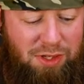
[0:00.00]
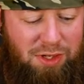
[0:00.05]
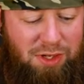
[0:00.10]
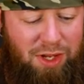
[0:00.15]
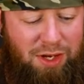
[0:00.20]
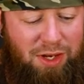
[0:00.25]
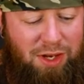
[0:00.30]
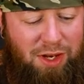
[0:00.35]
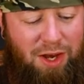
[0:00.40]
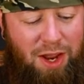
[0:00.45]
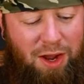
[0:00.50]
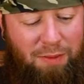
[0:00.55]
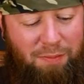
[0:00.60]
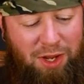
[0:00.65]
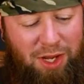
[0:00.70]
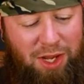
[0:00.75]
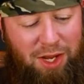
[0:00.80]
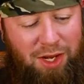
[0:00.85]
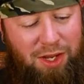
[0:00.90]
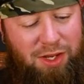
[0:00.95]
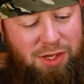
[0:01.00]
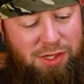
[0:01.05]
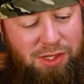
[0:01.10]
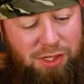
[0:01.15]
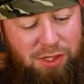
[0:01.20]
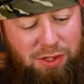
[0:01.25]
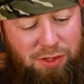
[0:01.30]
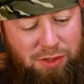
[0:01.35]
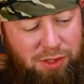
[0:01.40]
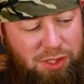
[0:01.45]
They did not make it
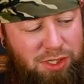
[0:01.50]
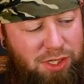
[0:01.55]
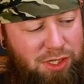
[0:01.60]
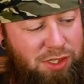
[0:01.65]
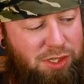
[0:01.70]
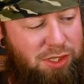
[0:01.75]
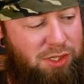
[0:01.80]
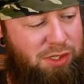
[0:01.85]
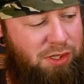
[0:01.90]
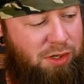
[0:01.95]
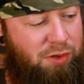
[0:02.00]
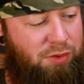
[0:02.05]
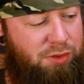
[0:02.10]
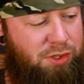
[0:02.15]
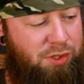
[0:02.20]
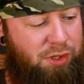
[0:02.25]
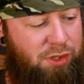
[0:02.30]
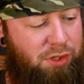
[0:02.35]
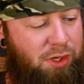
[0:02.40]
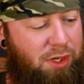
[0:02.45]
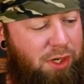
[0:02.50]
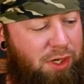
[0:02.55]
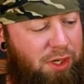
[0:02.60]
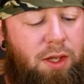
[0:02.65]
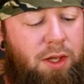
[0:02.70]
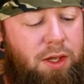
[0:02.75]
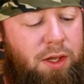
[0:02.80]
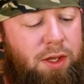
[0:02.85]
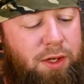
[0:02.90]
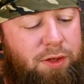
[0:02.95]
easy to adjust this holster.
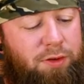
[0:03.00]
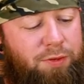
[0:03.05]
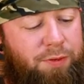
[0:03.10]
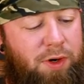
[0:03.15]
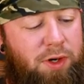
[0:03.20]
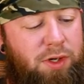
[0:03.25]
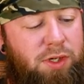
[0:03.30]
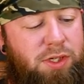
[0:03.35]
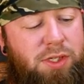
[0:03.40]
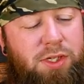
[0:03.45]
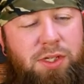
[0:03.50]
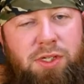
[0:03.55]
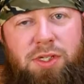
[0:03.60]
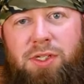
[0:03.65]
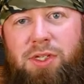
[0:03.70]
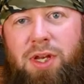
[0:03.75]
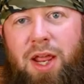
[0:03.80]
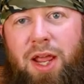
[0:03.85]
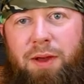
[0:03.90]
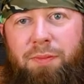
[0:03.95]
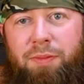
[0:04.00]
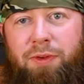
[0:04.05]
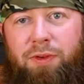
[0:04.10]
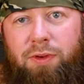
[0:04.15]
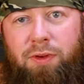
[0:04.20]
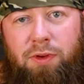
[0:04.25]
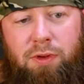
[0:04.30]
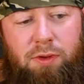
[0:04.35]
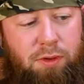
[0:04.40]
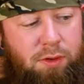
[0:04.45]
As far as the
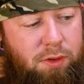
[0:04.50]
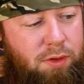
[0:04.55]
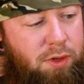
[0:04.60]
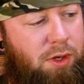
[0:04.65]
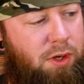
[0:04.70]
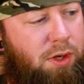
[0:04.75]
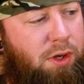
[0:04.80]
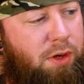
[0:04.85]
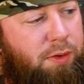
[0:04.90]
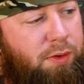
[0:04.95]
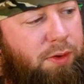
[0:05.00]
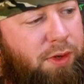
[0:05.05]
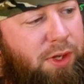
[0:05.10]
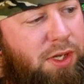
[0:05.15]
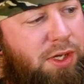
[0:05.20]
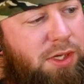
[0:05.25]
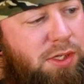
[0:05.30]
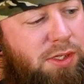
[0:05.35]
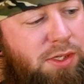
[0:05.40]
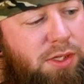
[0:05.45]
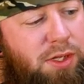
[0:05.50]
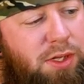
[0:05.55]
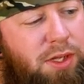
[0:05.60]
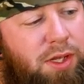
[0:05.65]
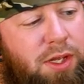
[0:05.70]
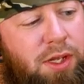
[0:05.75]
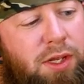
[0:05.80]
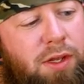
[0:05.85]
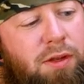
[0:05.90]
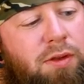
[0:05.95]
snaps on these,
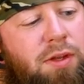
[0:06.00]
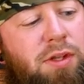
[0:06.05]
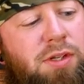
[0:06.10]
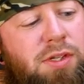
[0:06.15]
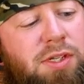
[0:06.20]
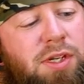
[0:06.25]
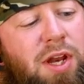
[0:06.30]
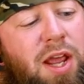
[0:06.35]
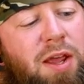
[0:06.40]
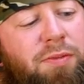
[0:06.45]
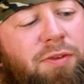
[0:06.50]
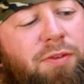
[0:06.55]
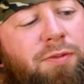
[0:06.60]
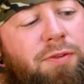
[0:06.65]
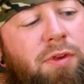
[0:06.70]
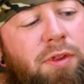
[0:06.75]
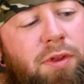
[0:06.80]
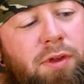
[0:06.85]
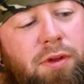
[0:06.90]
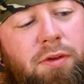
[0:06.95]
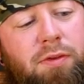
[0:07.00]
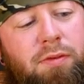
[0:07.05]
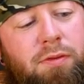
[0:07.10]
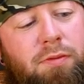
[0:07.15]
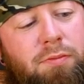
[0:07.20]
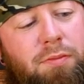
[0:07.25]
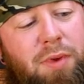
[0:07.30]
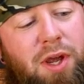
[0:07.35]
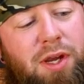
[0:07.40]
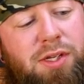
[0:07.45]
the snaps for the
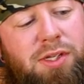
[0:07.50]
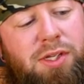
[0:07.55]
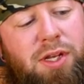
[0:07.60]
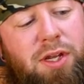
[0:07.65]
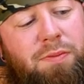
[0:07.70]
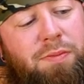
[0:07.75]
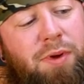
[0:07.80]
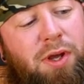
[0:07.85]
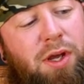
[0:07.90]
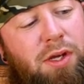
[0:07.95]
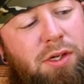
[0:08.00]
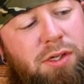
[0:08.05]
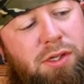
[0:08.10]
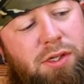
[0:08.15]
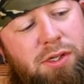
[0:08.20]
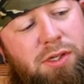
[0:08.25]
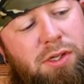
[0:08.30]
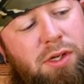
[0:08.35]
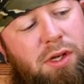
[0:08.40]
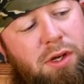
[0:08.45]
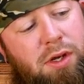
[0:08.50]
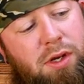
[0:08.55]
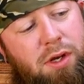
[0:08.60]
magazine pouches